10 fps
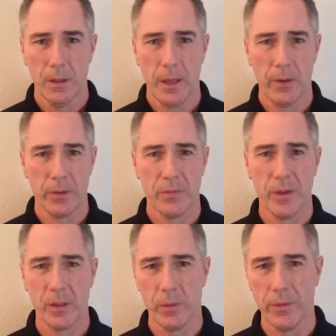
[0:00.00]
Now, it's
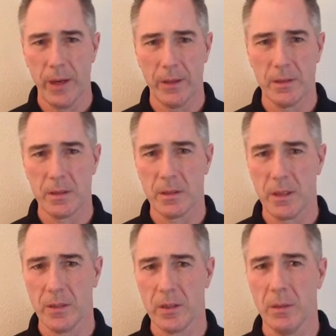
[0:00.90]
funny, we've had this
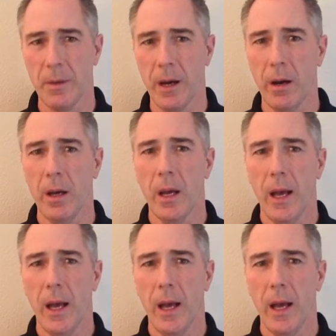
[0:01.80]
discussion about